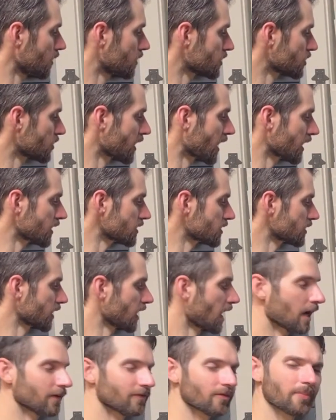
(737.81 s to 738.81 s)
So that's
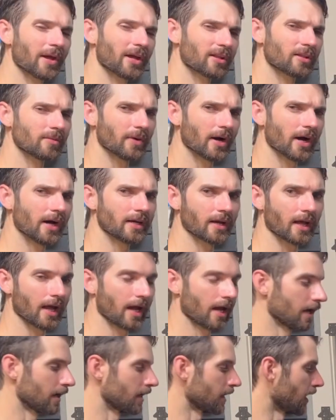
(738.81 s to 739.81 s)
kind of a pain in the butt,
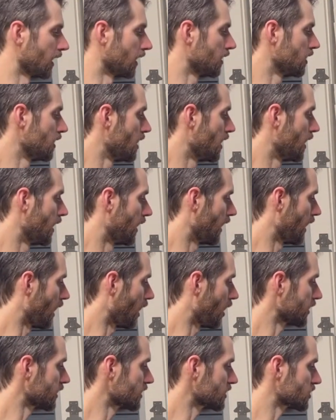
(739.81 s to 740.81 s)
and I
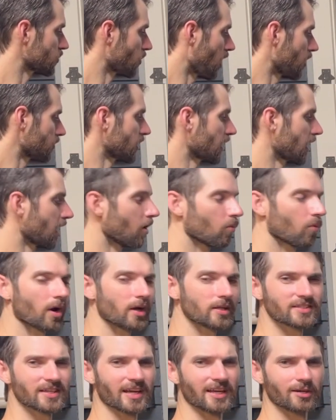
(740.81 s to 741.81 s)
already swapped it out
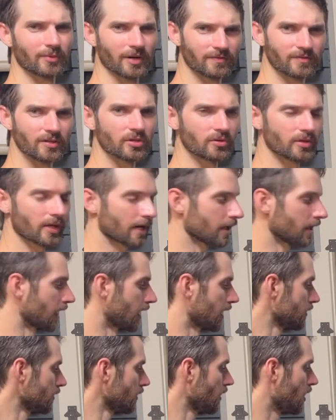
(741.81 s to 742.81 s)
once. I didn't have to do that
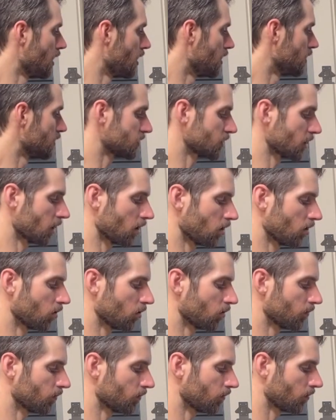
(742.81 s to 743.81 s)
again.
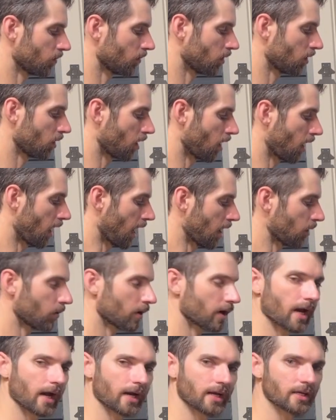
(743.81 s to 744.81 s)
So I
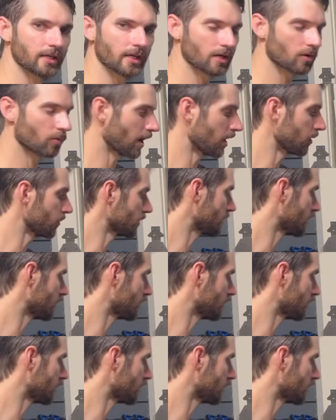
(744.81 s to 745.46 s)
went ahead and did away with